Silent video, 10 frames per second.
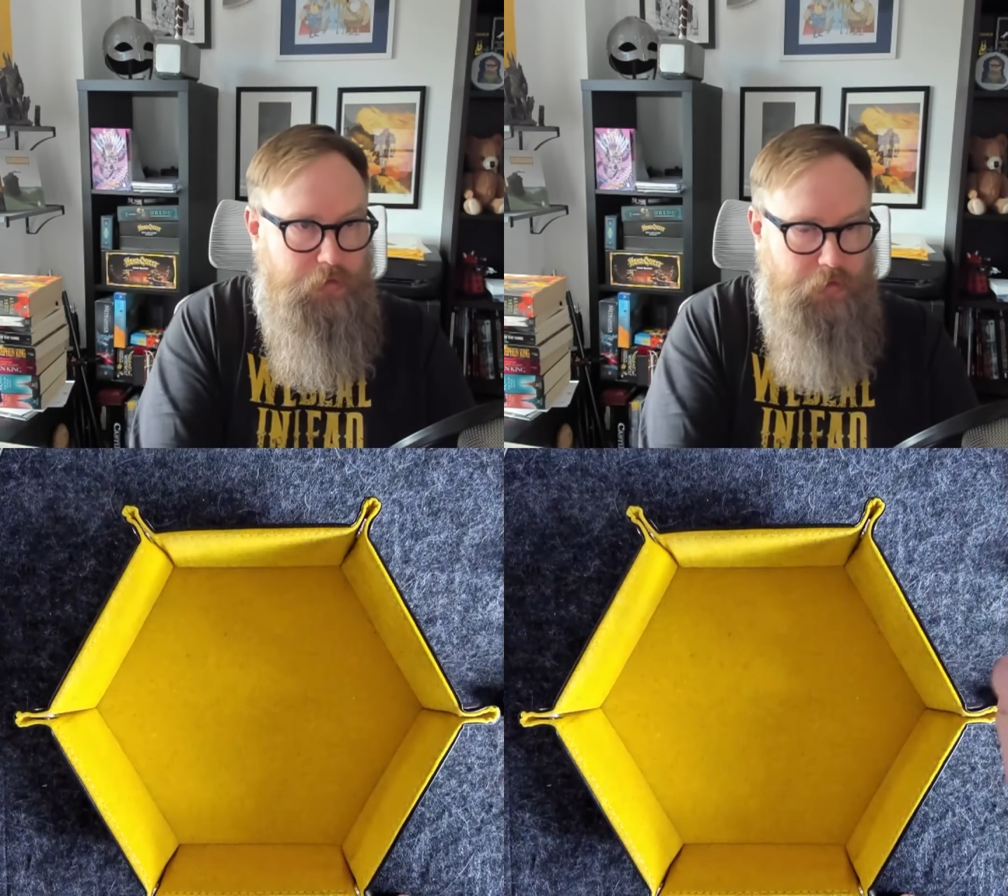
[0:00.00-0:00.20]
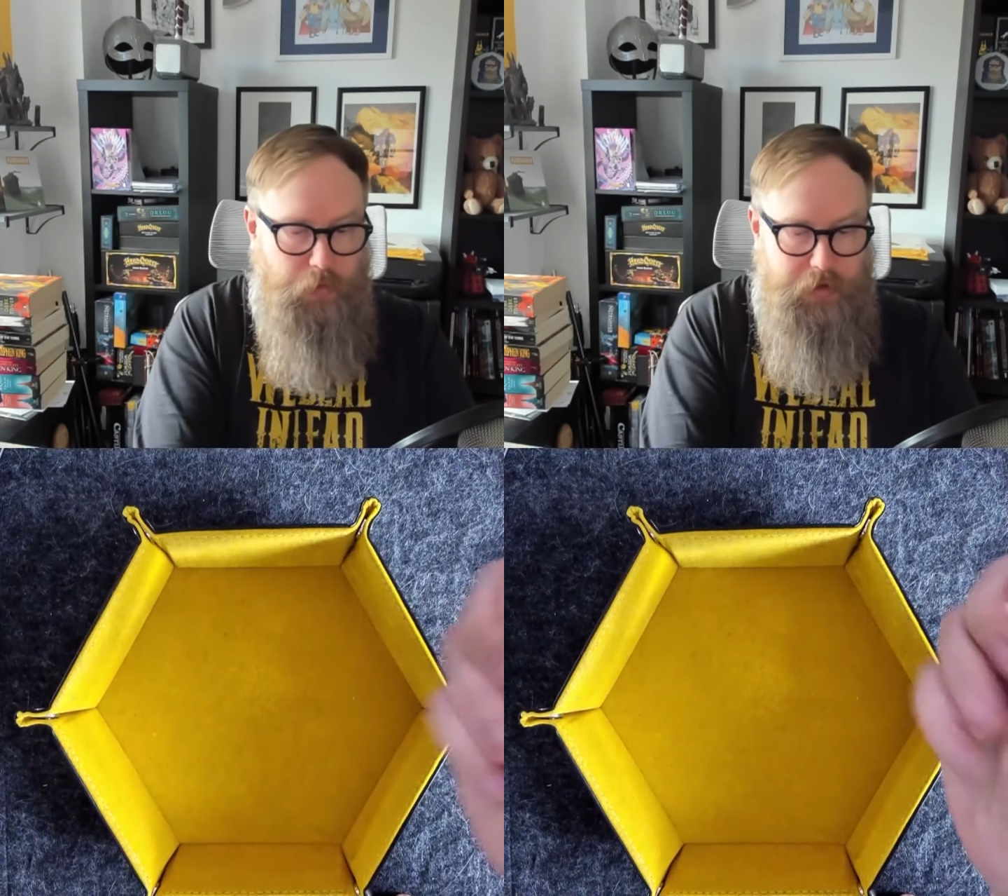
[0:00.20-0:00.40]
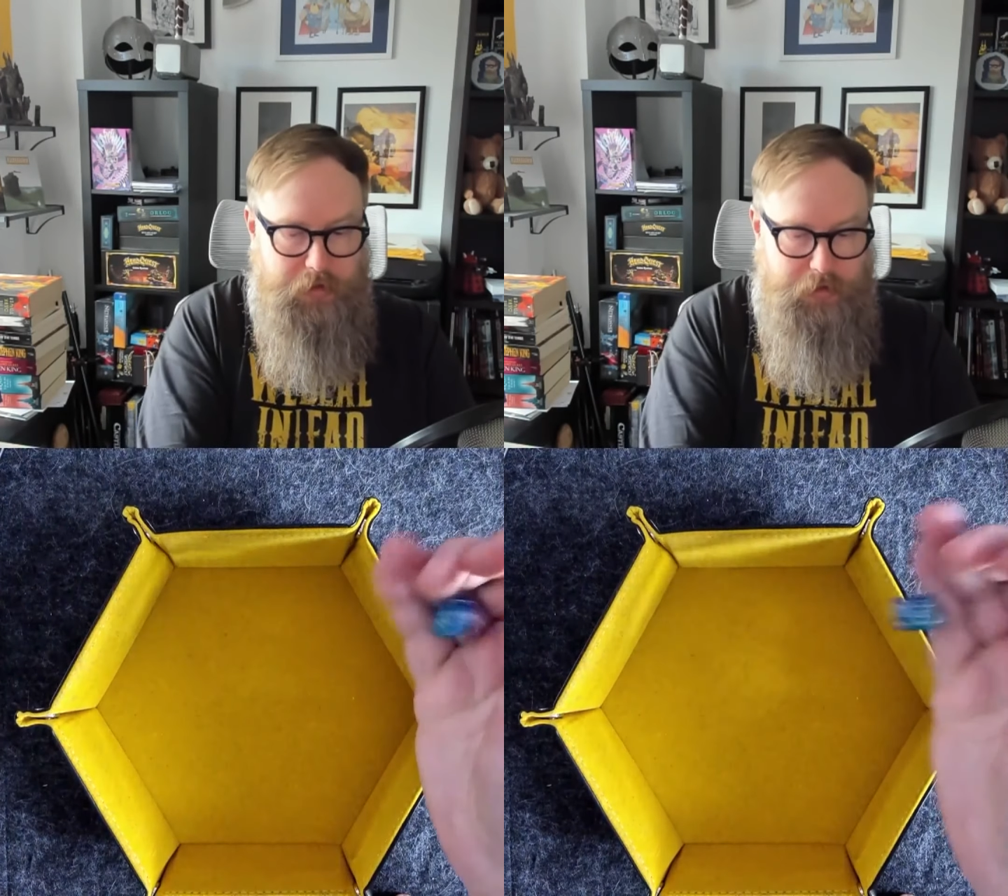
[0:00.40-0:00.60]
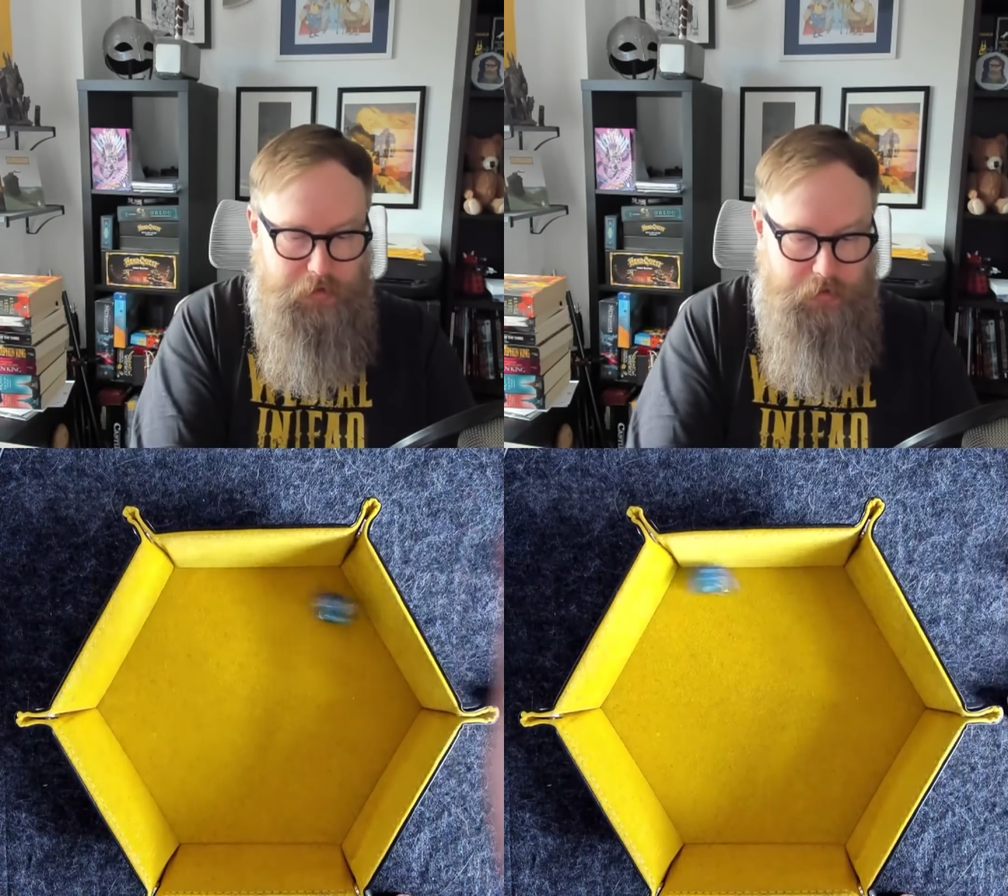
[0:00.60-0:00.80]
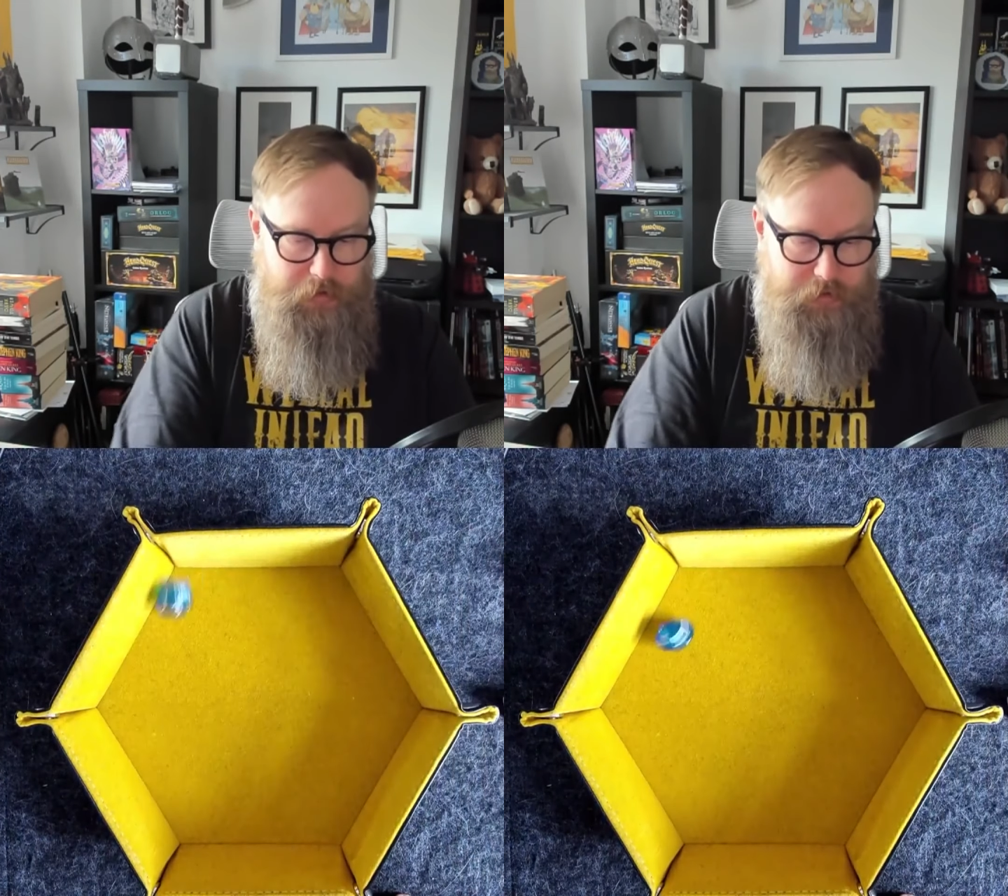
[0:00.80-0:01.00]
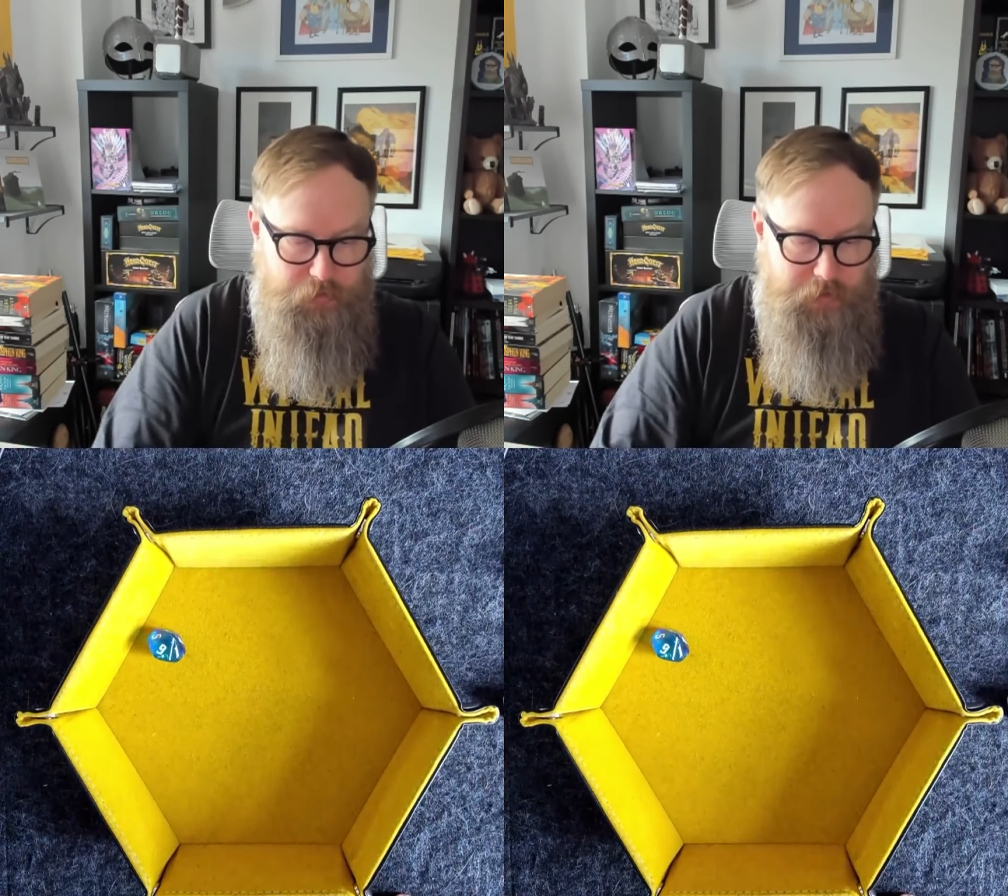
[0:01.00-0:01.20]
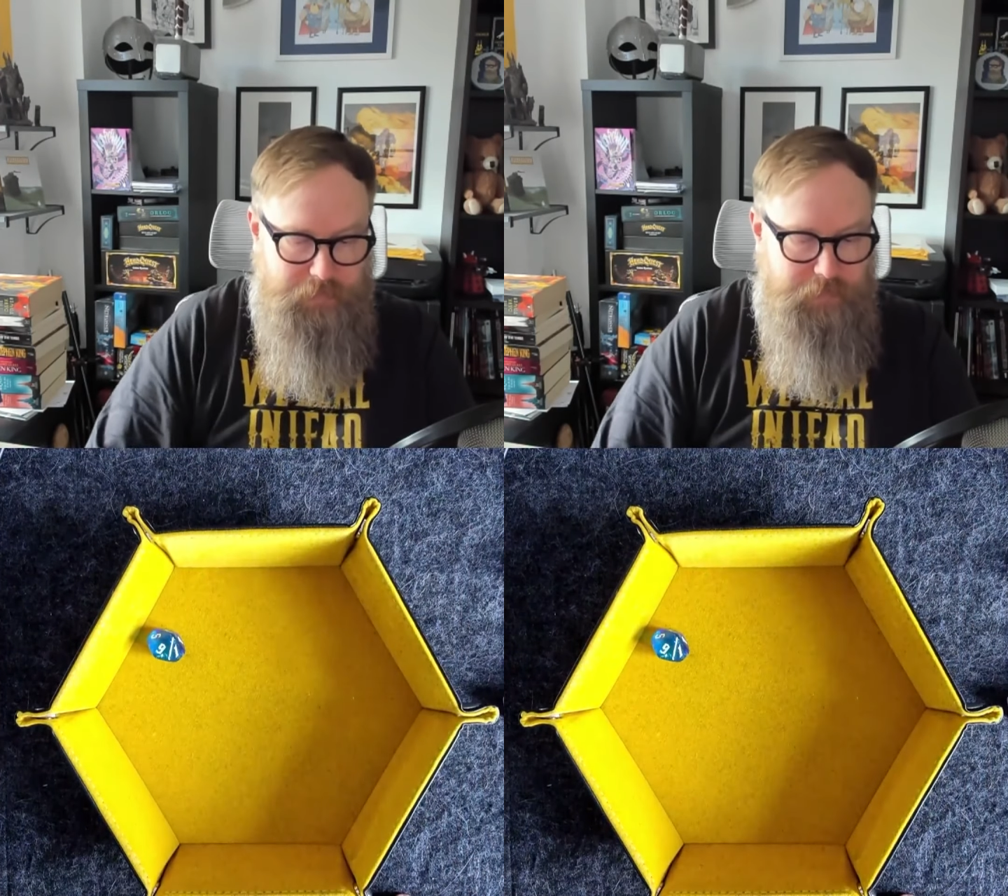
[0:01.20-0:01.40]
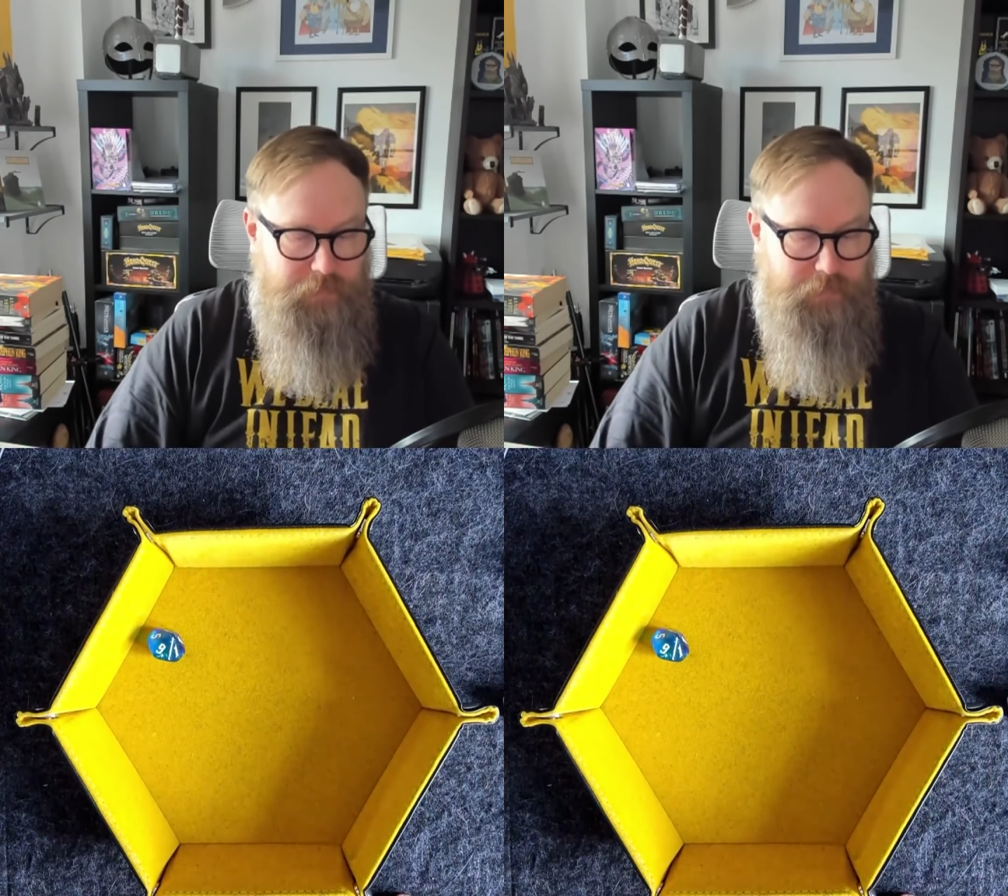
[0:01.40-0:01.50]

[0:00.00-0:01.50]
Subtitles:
Or what is one of her